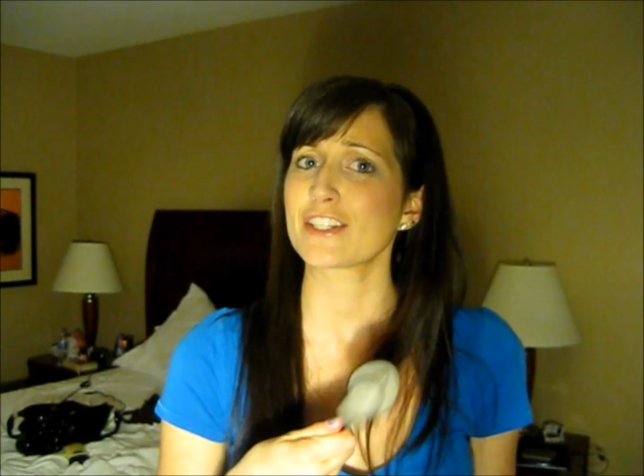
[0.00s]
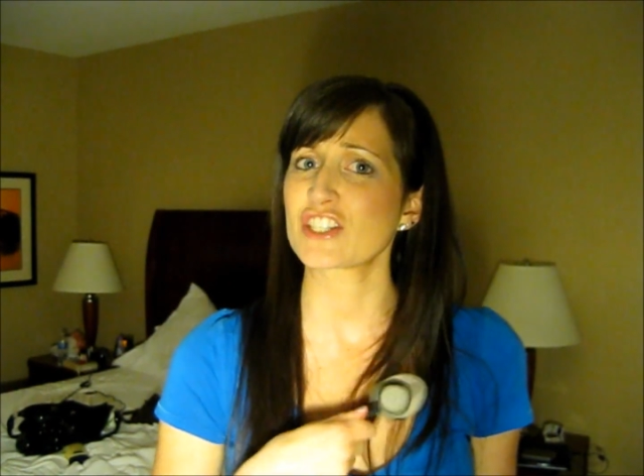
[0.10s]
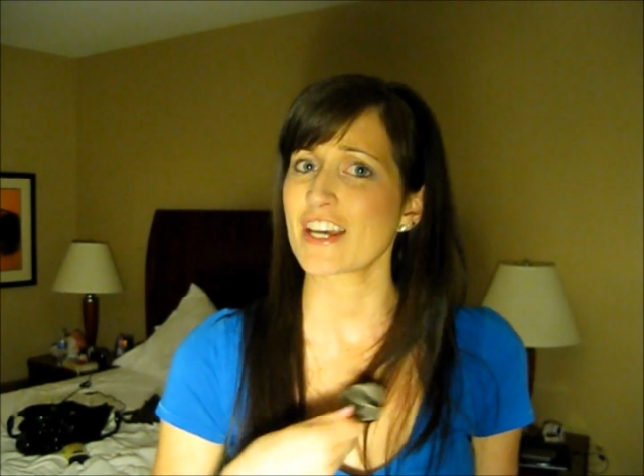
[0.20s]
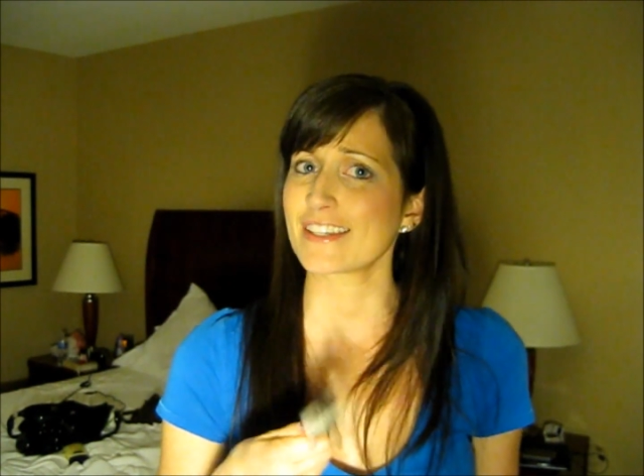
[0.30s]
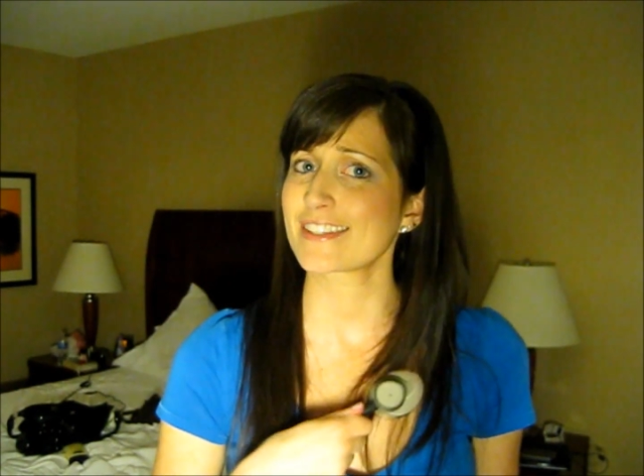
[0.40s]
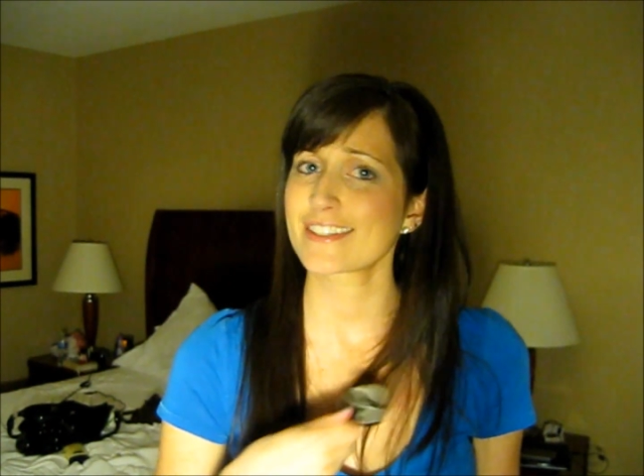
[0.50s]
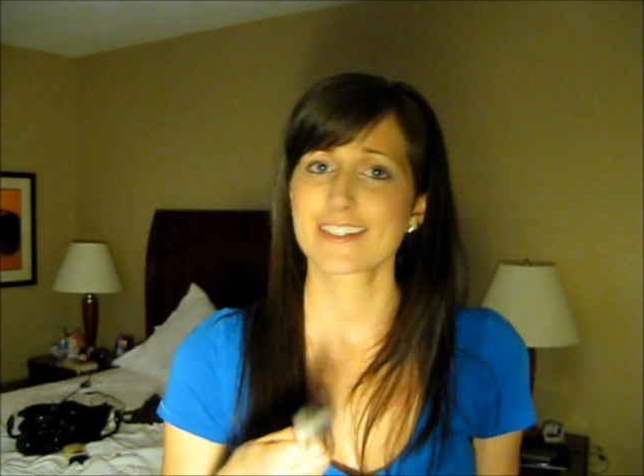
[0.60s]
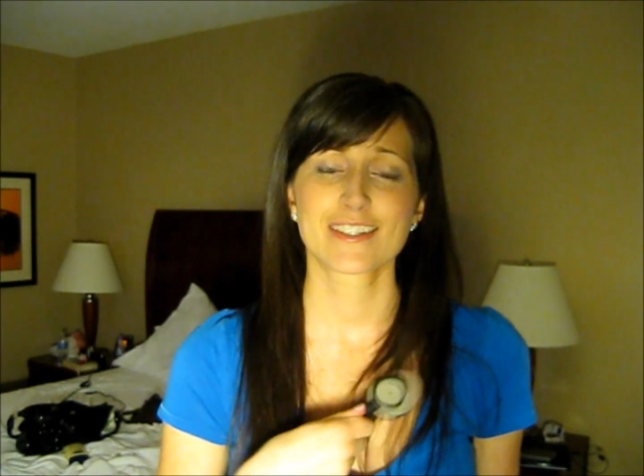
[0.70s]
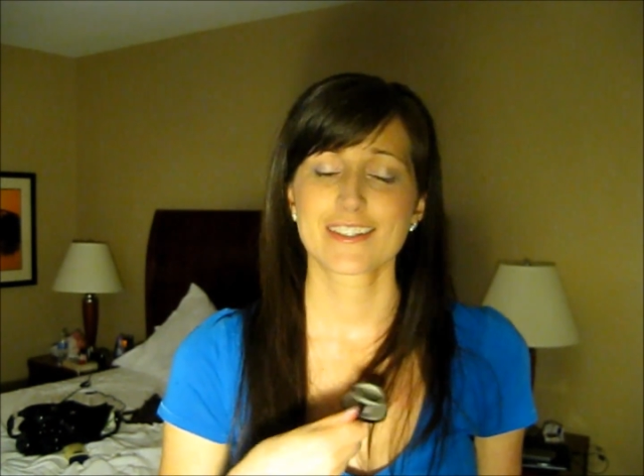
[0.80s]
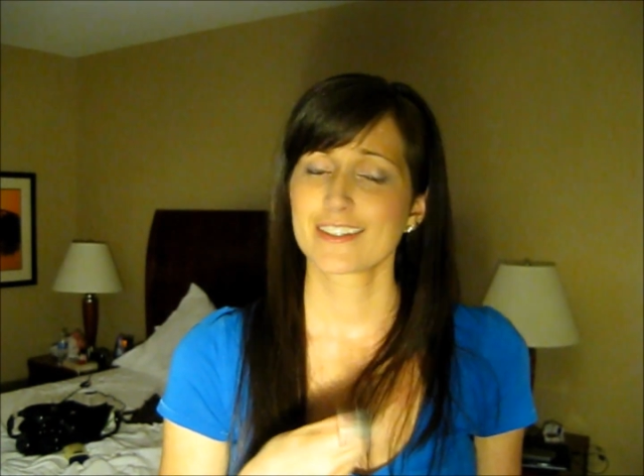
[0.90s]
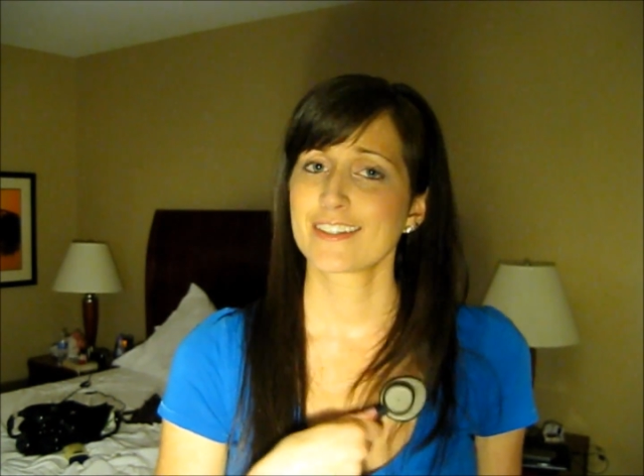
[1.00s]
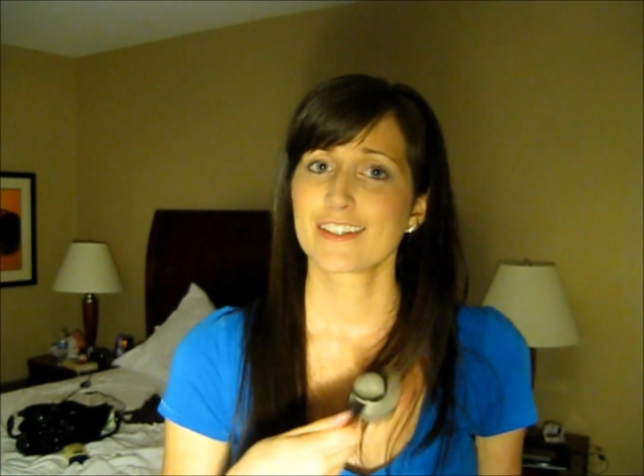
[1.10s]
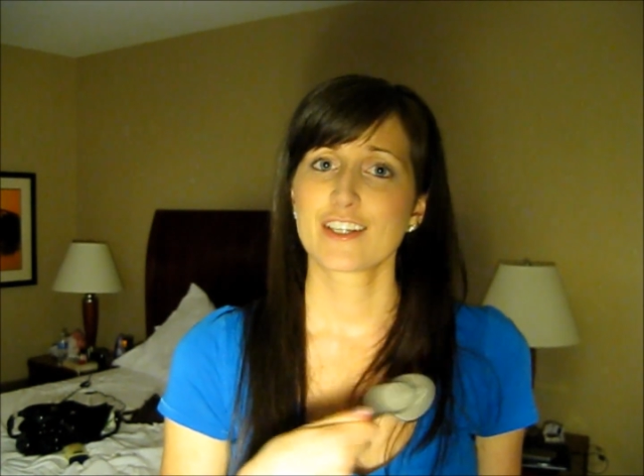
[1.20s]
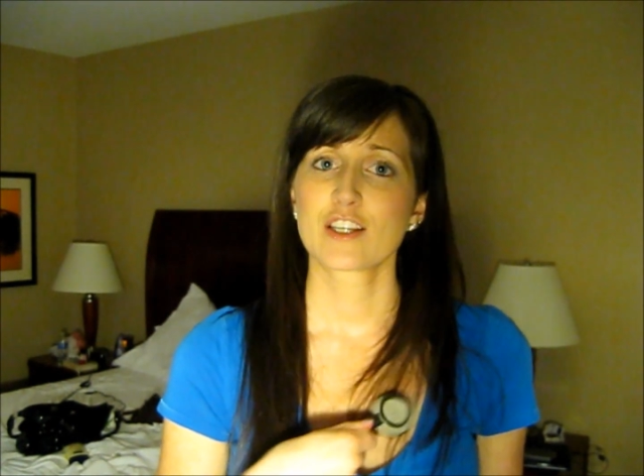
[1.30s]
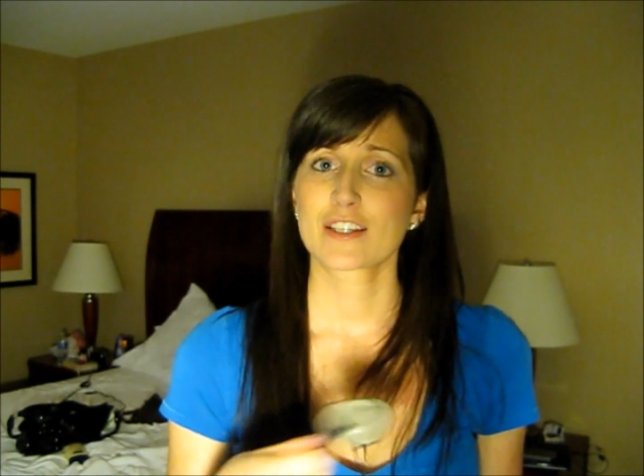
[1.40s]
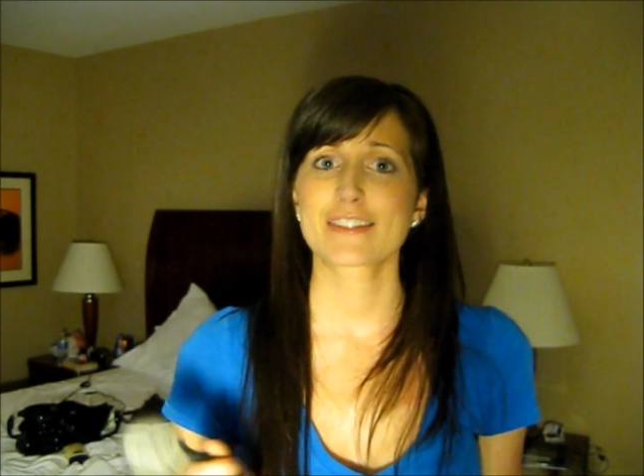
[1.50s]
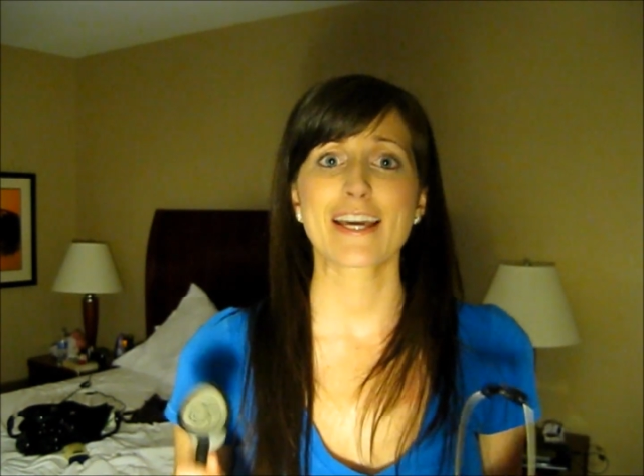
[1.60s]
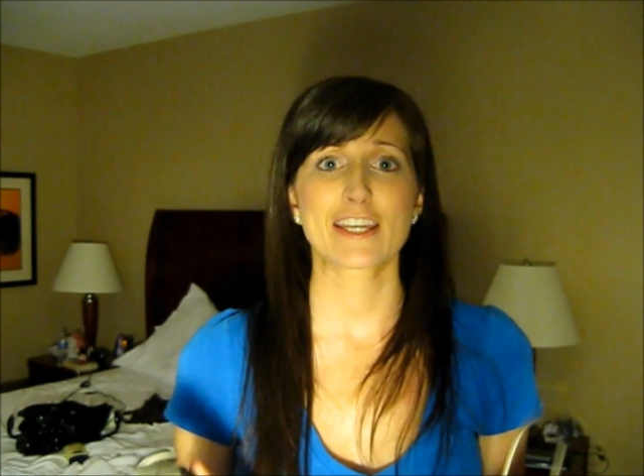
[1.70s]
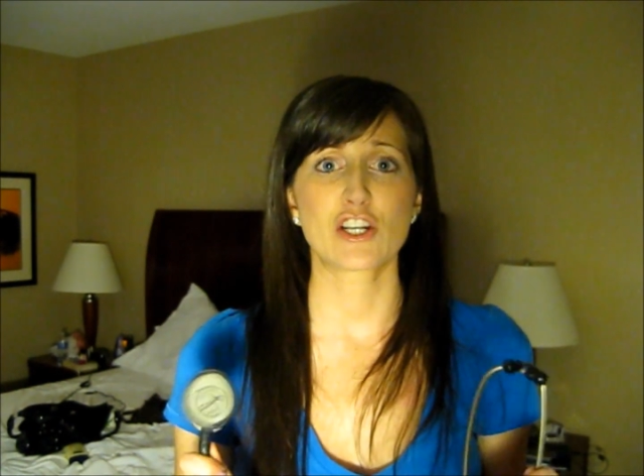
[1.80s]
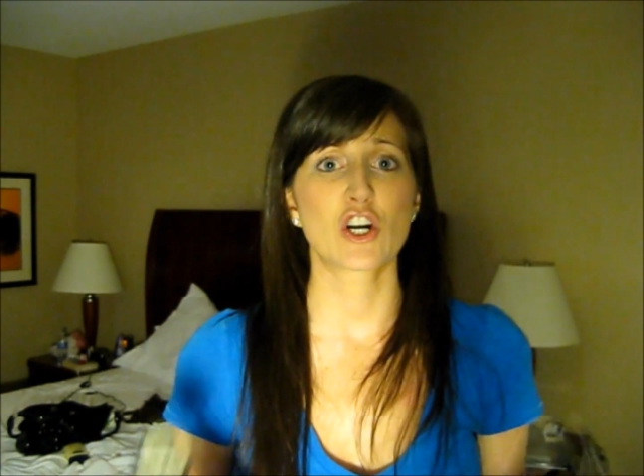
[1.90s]
the chest because
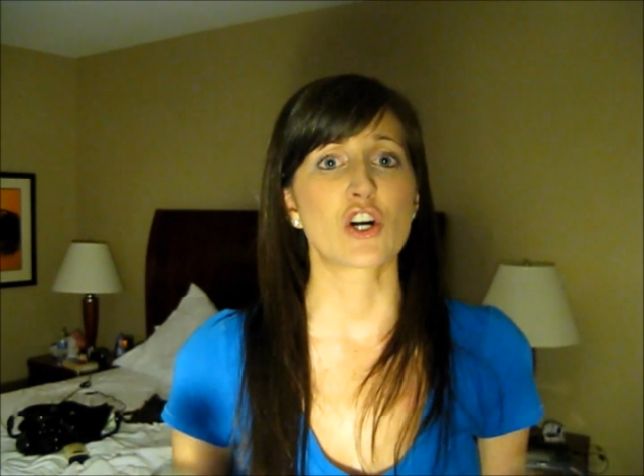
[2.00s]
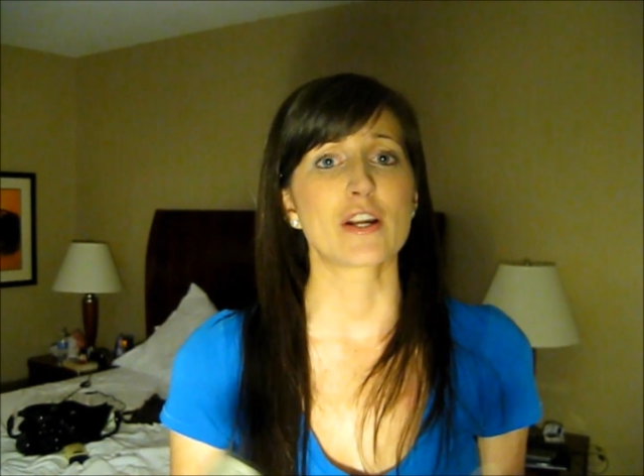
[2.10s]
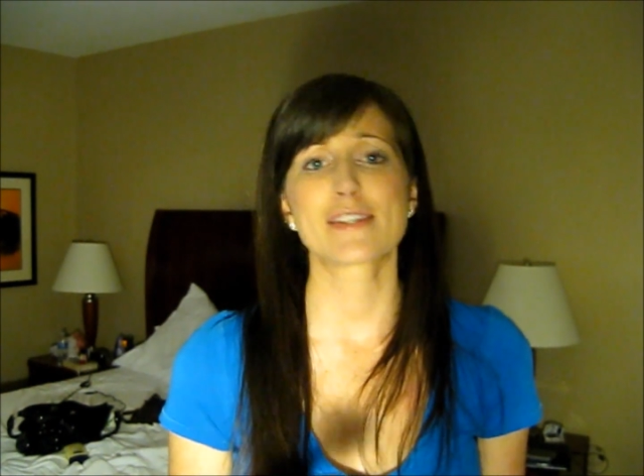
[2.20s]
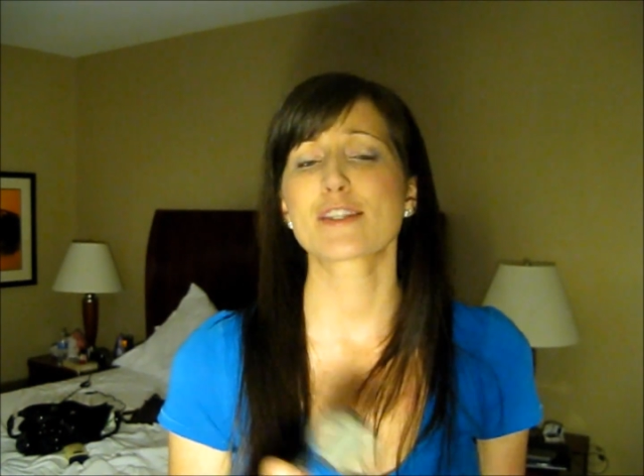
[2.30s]
that can hurt.